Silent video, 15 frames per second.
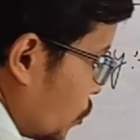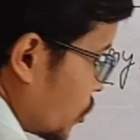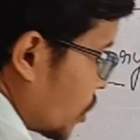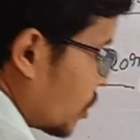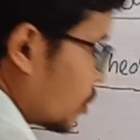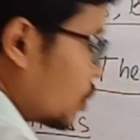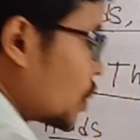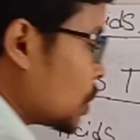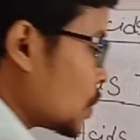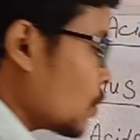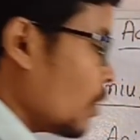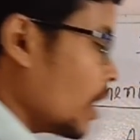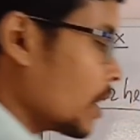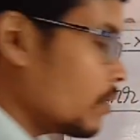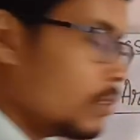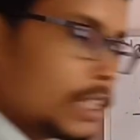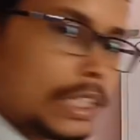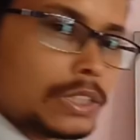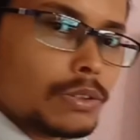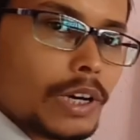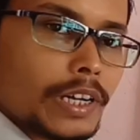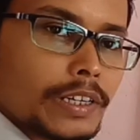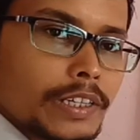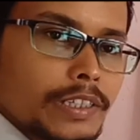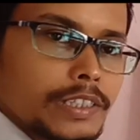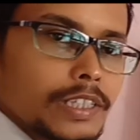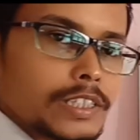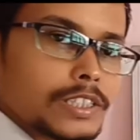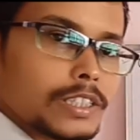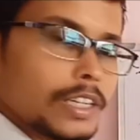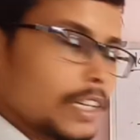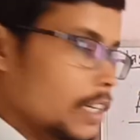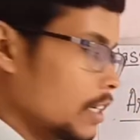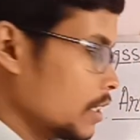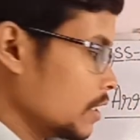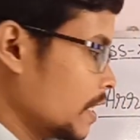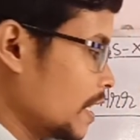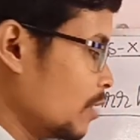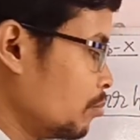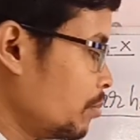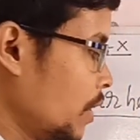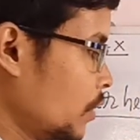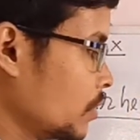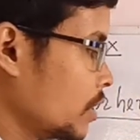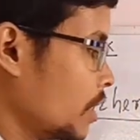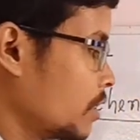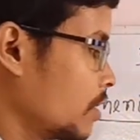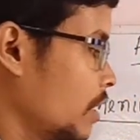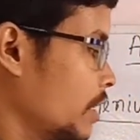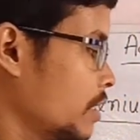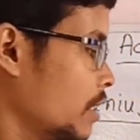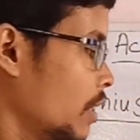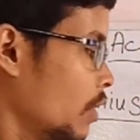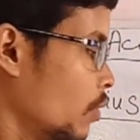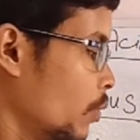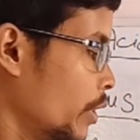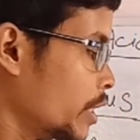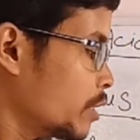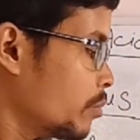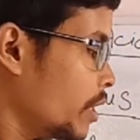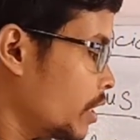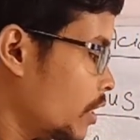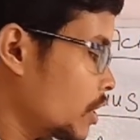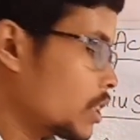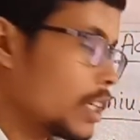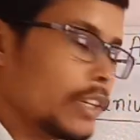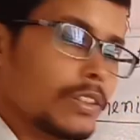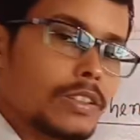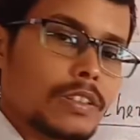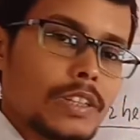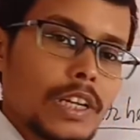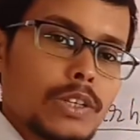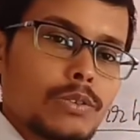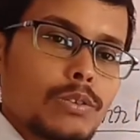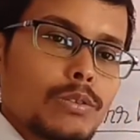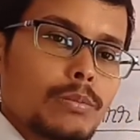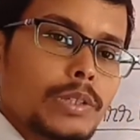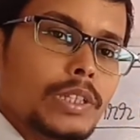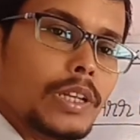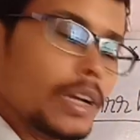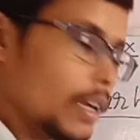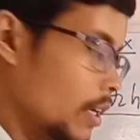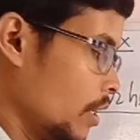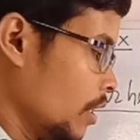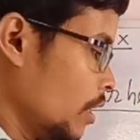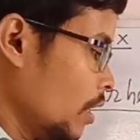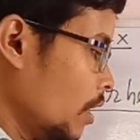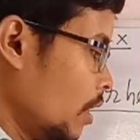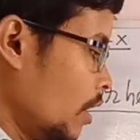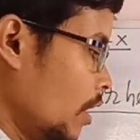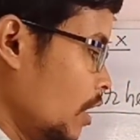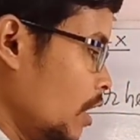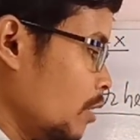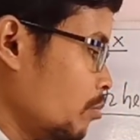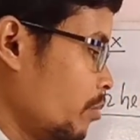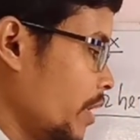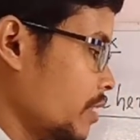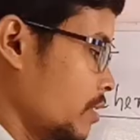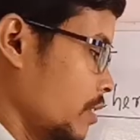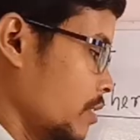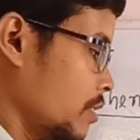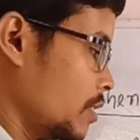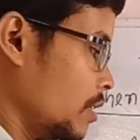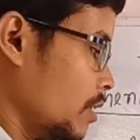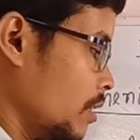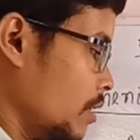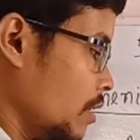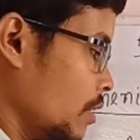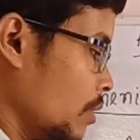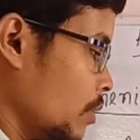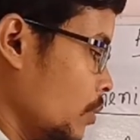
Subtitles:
So according to Arrhenius, the compound that release OH minus ion, that will be the bases. Okay.